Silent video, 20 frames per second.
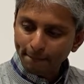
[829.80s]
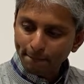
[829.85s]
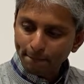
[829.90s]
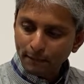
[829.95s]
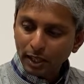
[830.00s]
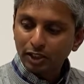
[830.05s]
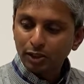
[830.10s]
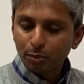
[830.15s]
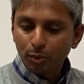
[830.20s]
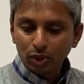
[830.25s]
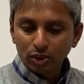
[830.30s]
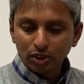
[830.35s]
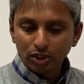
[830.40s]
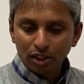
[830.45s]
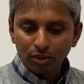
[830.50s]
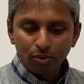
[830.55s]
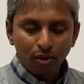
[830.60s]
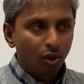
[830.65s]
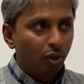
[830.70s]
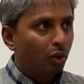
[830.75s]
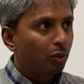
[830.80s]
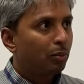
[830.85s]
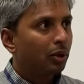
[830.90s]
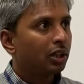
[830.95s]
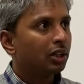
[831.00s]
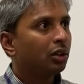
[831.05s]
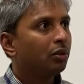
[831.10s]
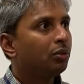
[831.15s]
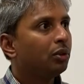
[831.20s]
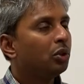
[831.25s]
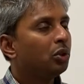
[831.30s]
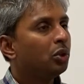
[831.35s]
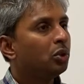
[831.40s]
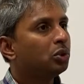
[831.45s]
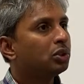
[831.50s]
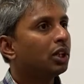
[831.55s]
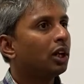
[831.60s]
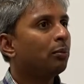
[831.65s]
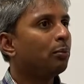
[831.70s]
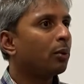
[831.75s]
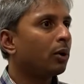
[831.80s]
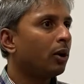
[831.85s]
That's the process I follow. But if you use for